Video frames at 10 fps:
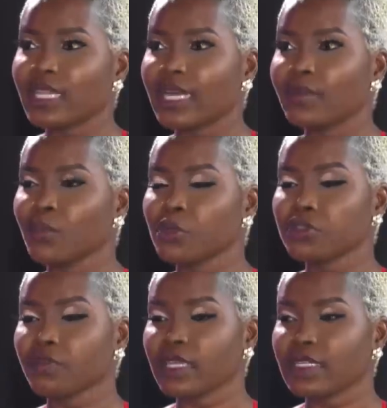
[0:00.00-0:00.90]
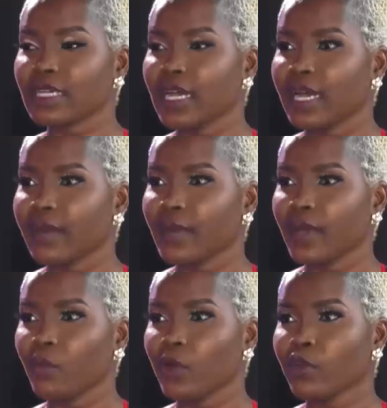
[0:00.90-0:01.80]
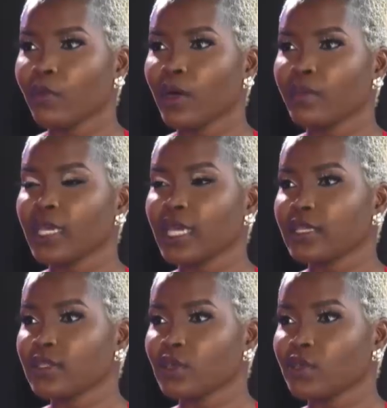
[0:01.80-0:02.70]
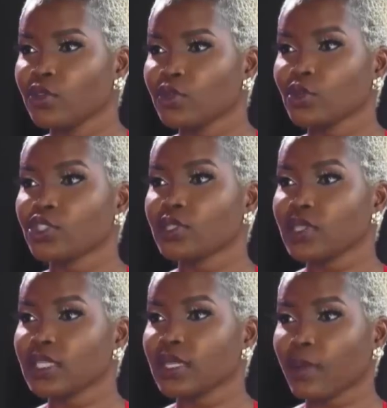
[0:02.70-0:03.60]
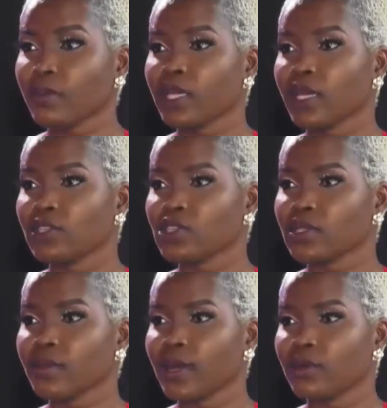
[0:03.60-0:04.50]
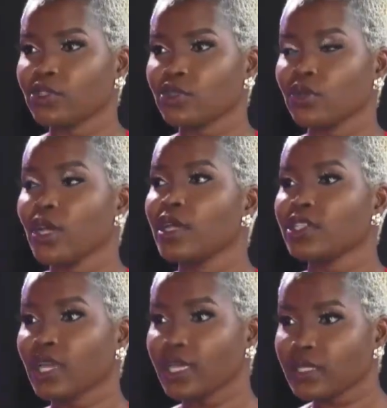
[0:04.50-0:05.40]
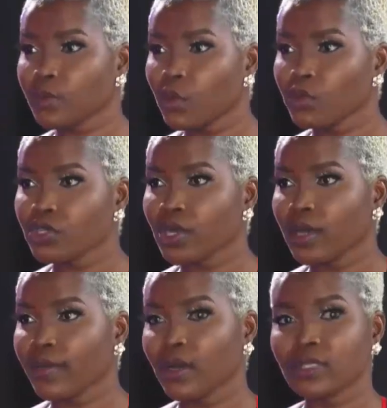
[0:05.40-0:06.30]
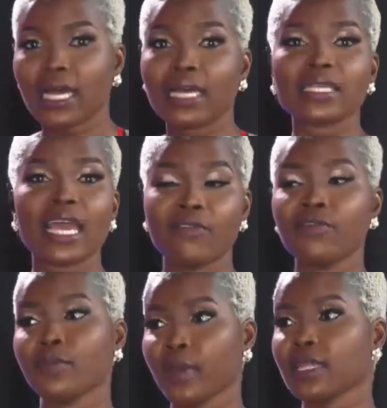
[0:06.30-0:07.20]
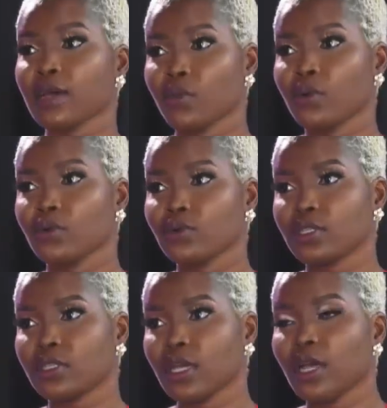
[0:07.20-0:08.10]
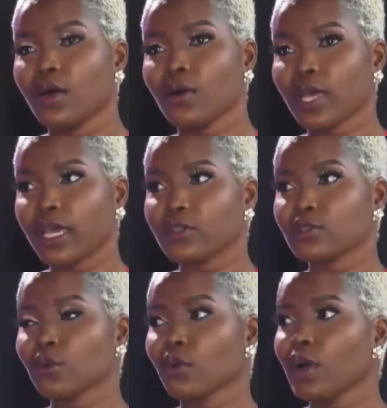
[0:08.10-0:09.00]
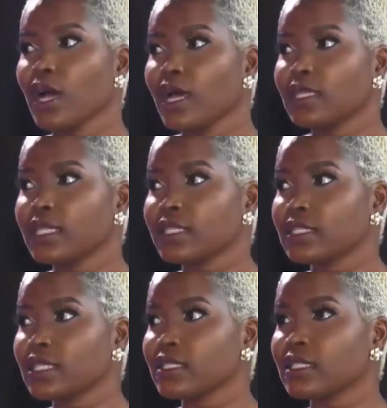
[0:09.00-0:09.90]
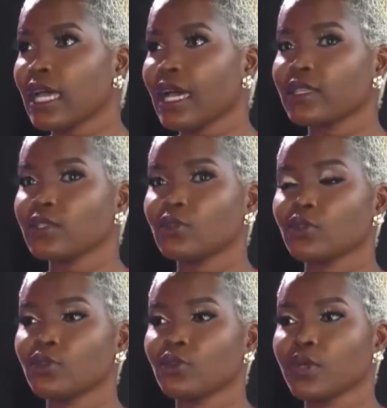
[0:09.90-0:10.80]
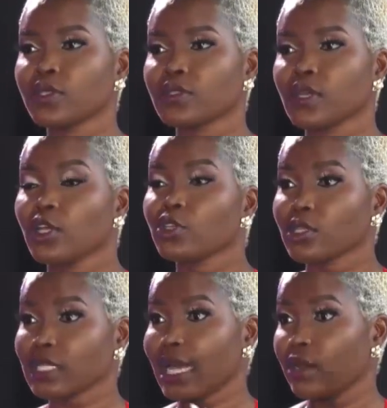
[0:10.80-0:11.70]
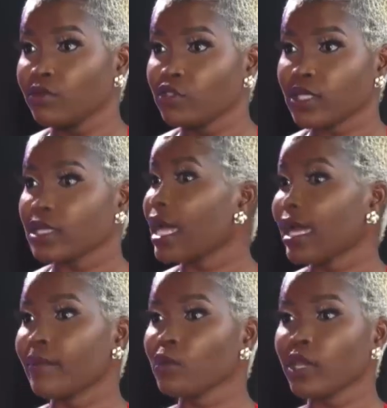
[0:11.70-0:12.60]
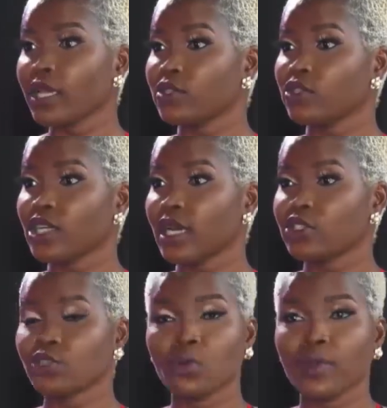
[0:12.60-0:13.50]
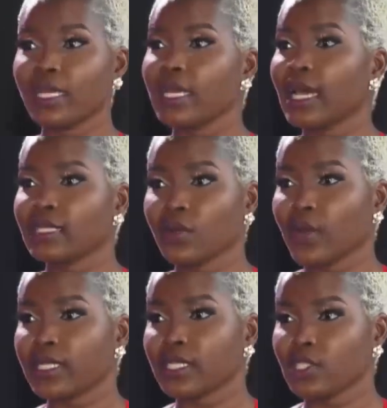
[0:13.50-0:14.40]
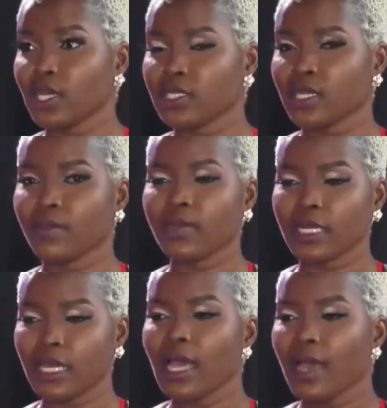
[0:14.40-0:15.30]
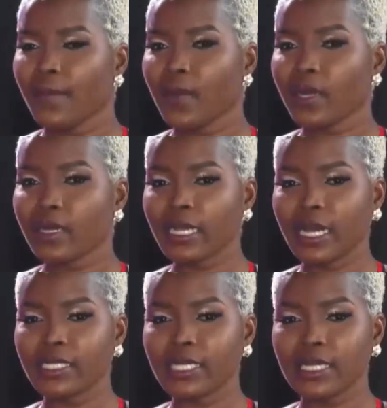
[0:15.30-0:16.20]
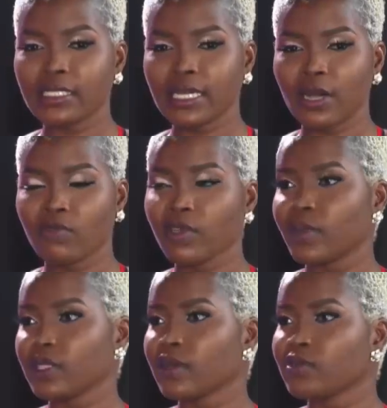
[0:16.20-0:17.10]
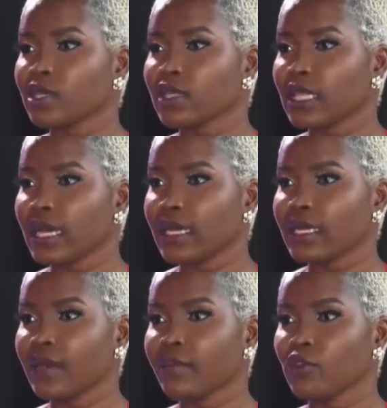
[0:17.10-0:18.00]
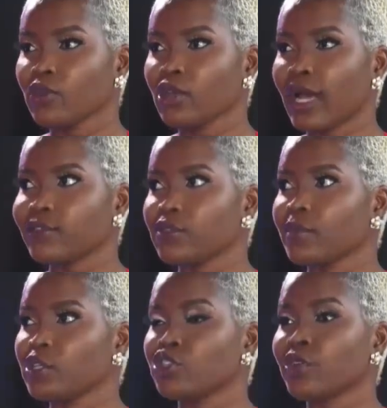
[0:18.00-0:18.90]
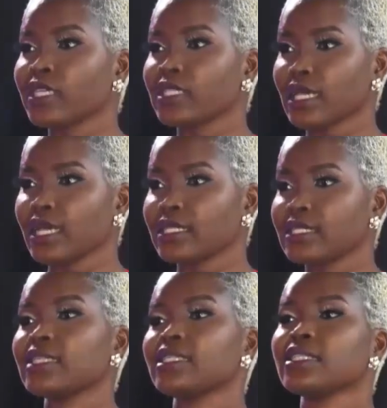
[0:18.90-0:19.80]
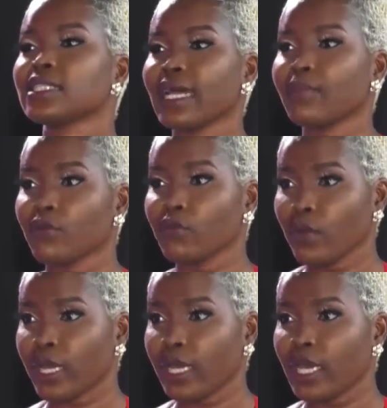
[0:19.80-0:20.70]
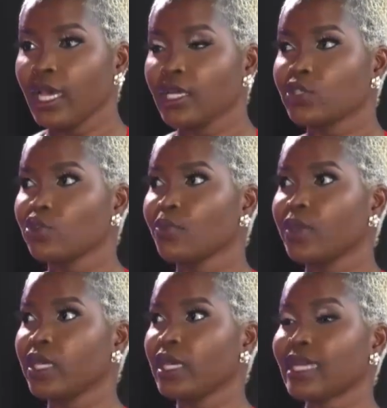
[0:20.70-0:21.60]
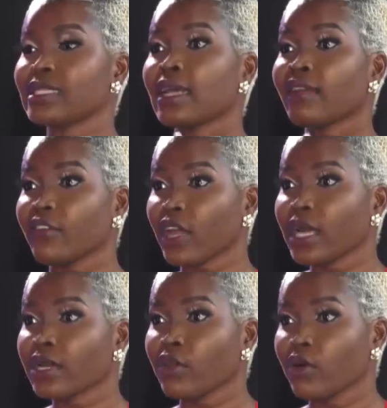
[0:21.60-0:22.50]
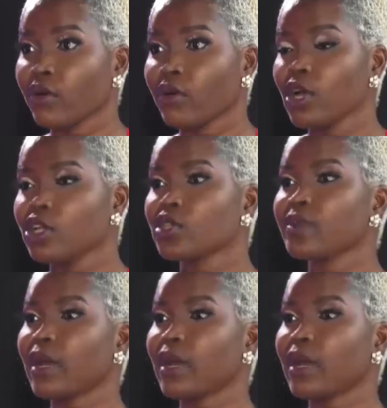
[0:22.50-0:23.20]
that most of the time, and um, when your mom hears the news or she sees the publications about you, she gets emotional about it, as every mother would. Yeah. Okay, so this this has to do with your style of dressing. I am not here to judge. Mm -hmm, Nobody has the yeah. right to judge anybody. But Ghanaians are of the perception that um, you have to be dressed a certain type of way to be, as an African girl, to be